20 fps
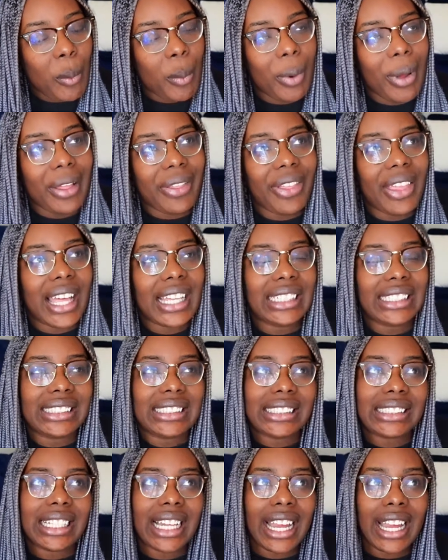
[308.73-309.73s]
But then
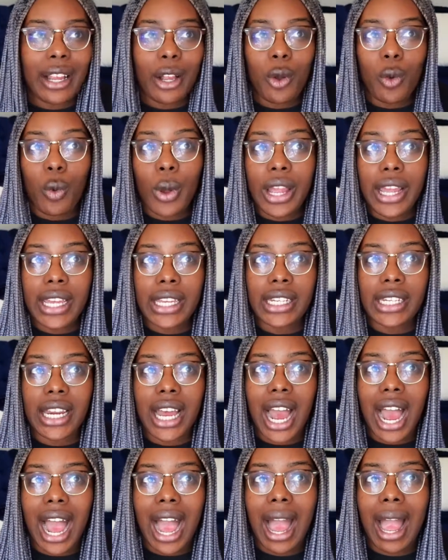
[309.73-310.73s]
it's like
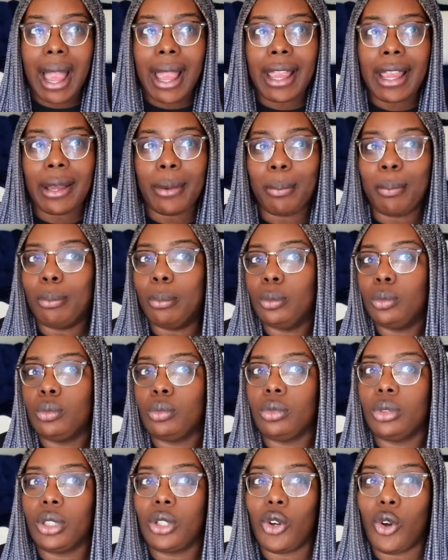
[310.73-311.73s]
when I'm
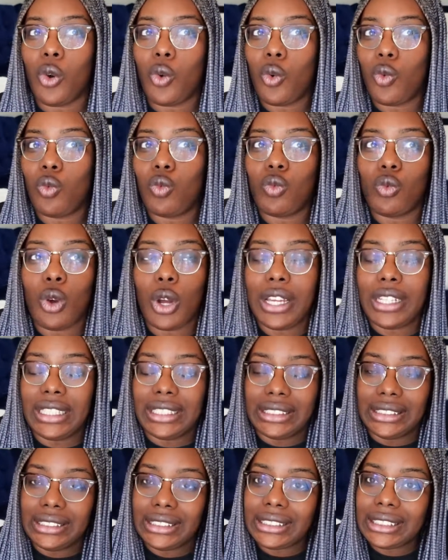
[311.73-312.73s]
in
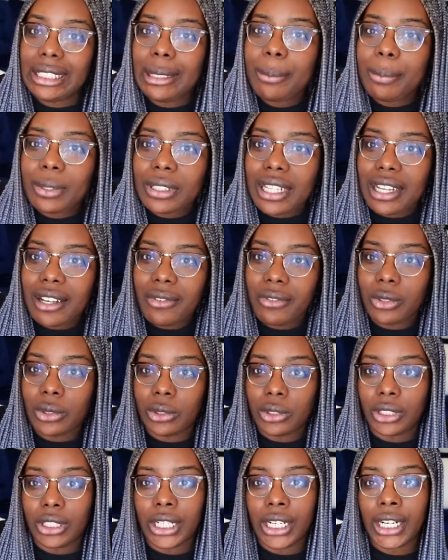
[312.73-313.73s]
a deep level,
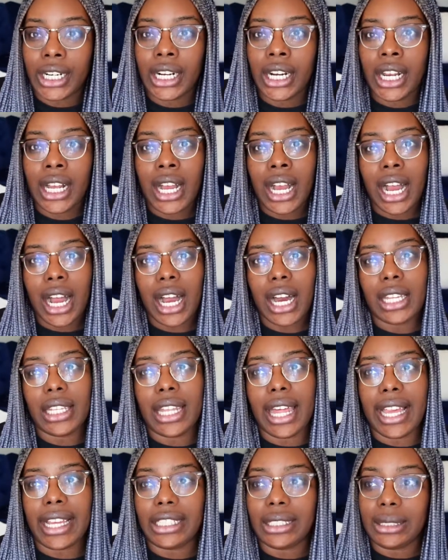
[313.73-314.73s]
or
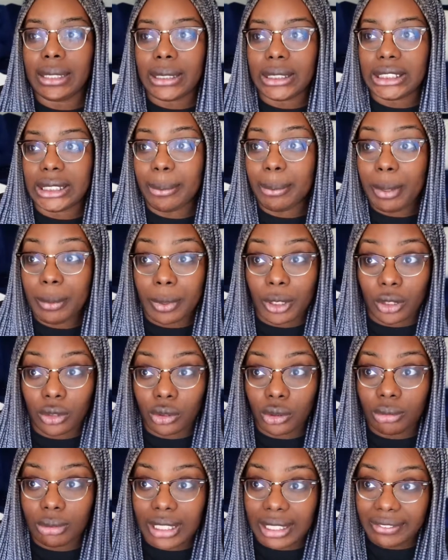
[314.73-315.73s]
like some people are
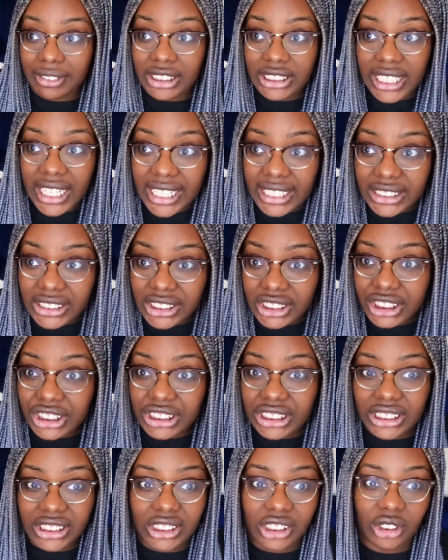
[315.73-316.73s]
going through life
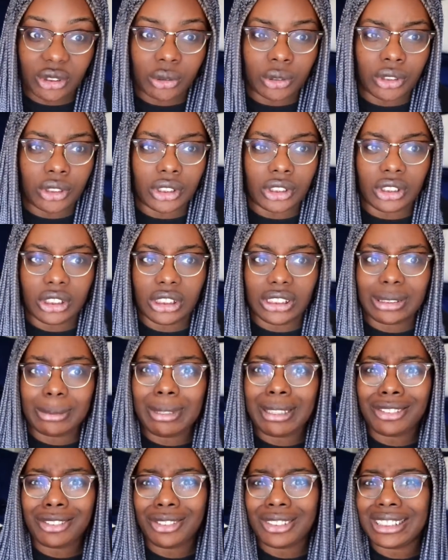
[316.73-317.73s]
changes, or
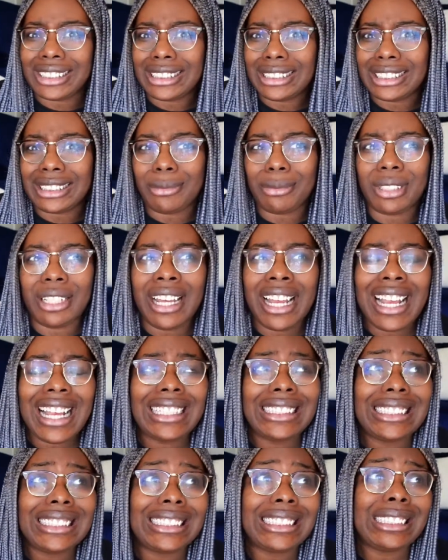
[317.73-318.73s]
sometimes you just need someone.
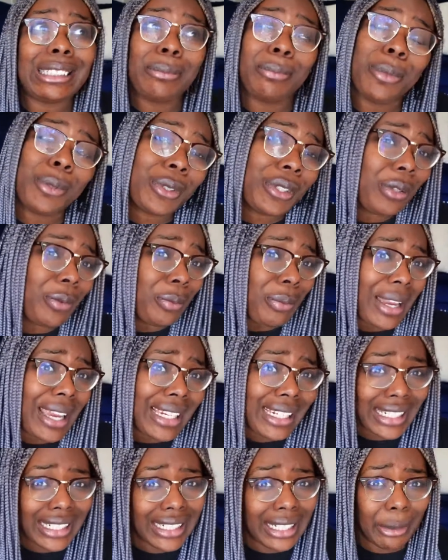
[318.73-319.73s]
It's simple
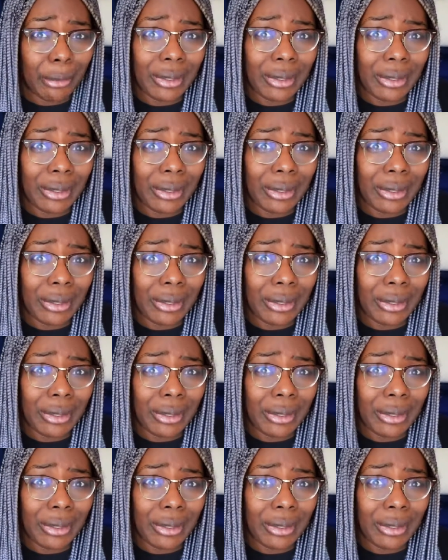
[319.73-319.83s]
humanity.